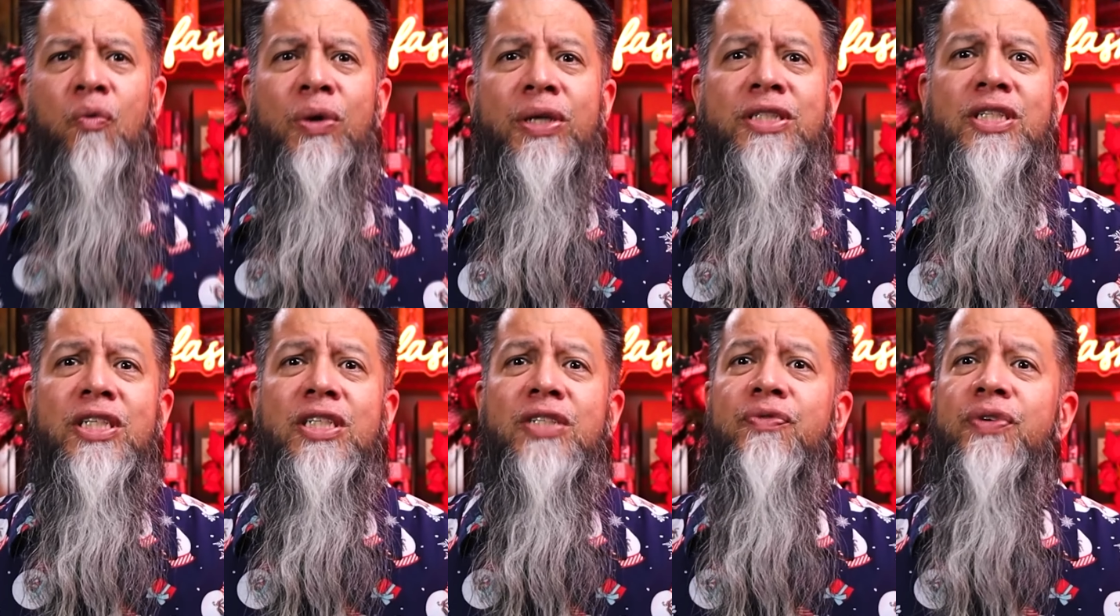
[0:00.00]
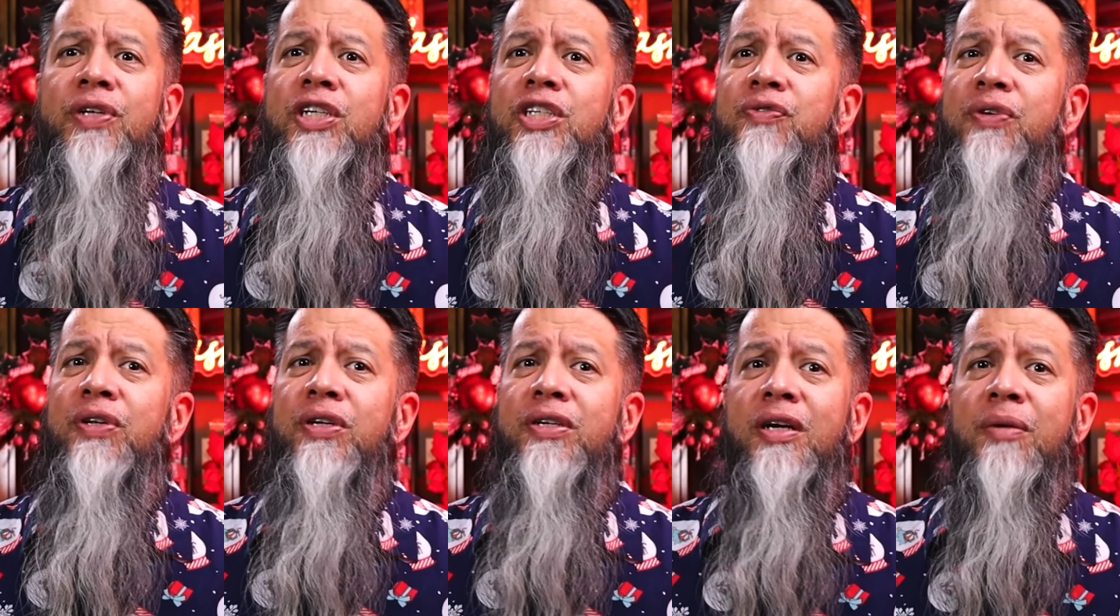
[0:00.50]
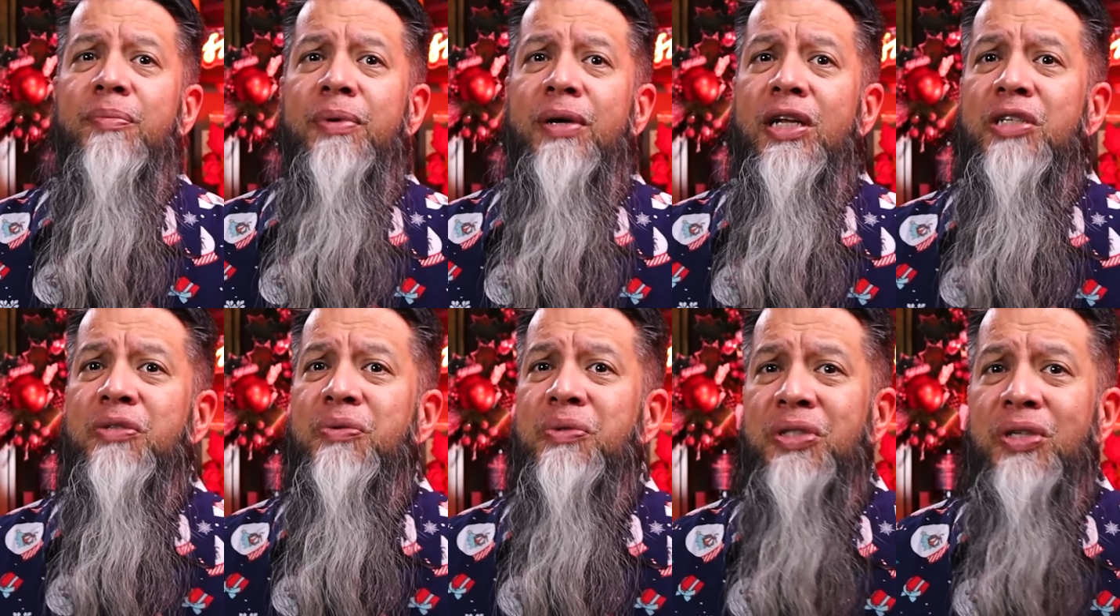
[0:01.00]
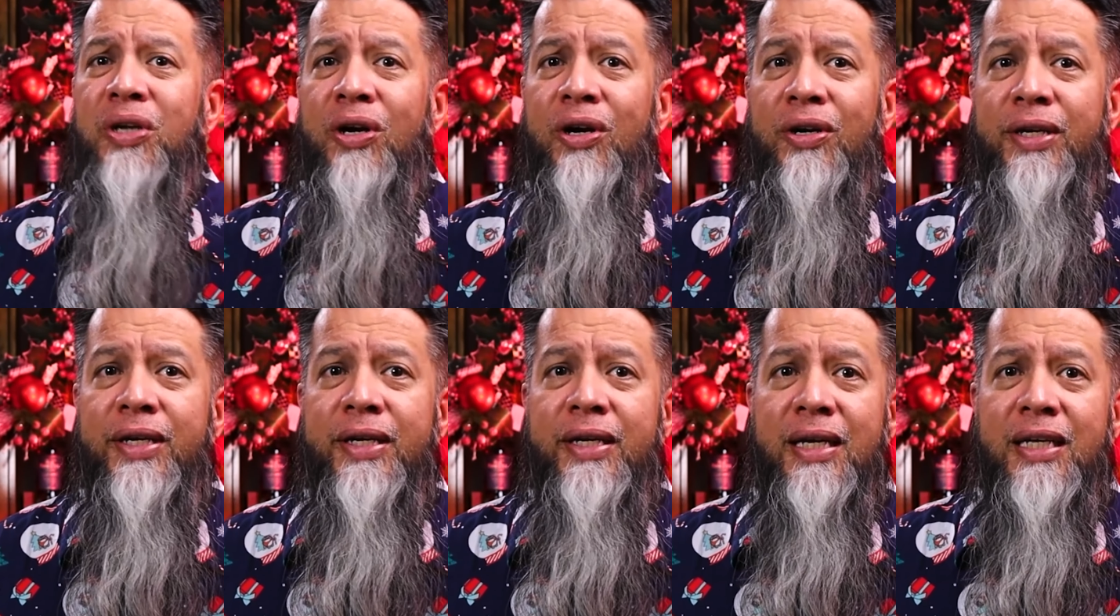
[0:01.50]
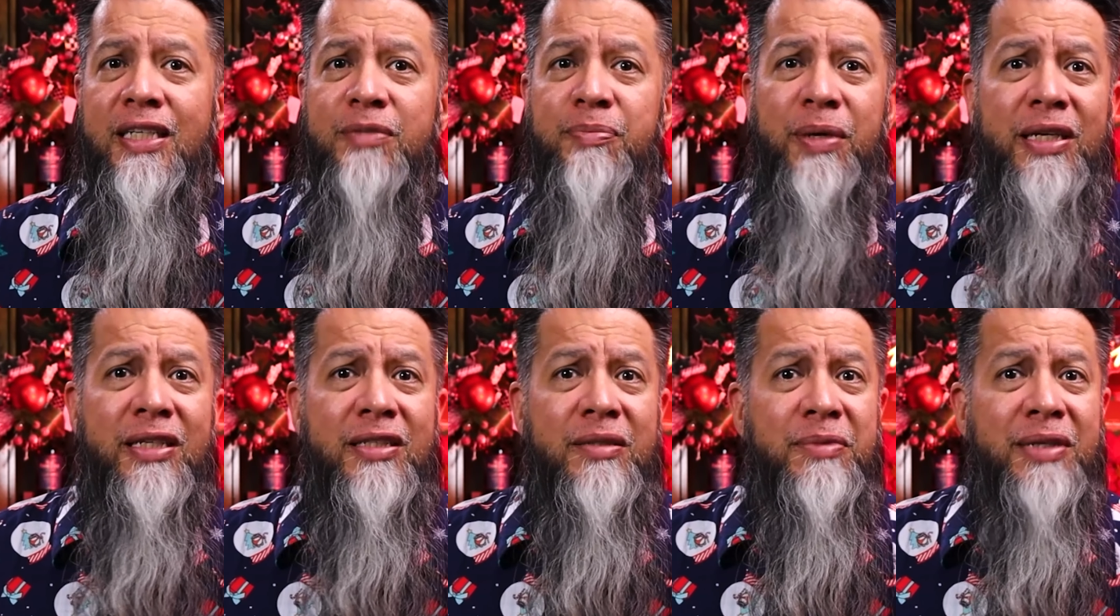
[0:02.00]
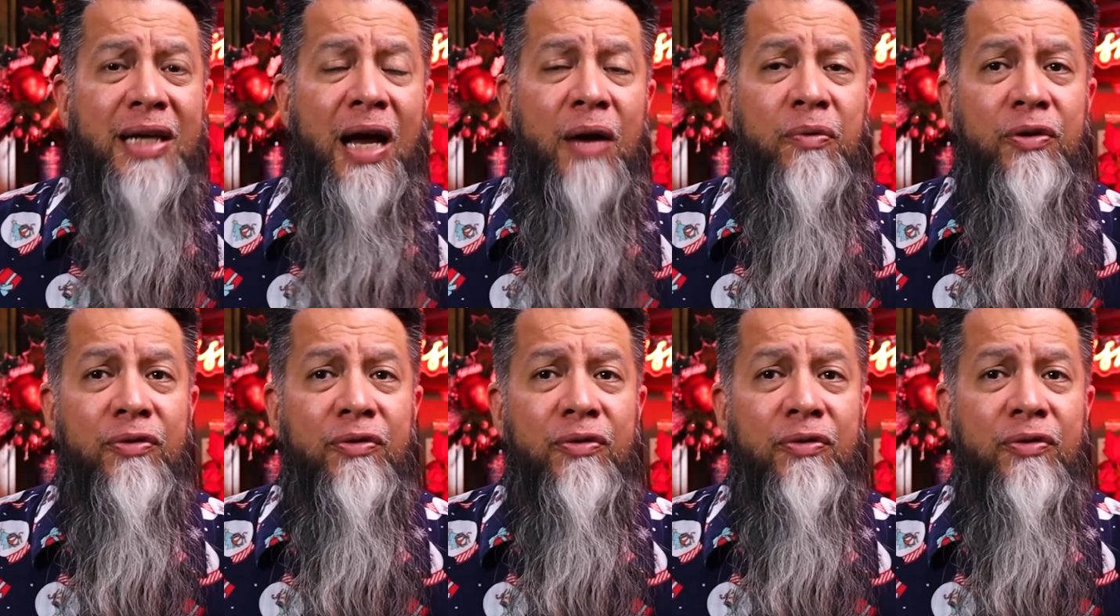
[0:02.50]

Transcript: We just finished filling our bellies with turkey and spending some time with